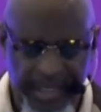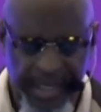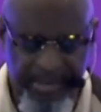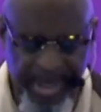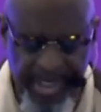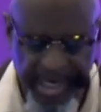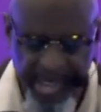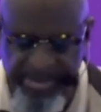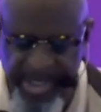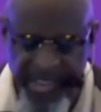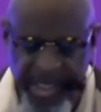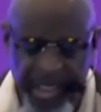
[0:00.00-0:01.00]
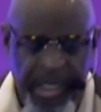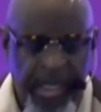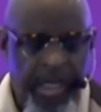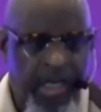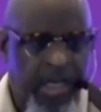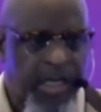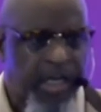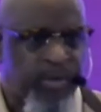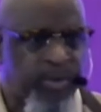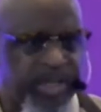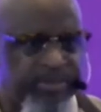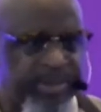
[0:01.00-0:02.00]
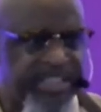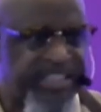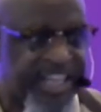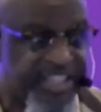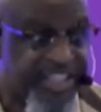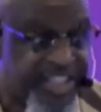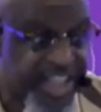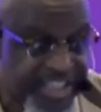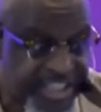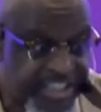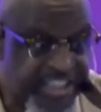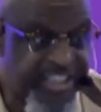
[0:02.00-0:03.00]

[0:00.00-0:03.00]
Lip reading: But we've been conditioned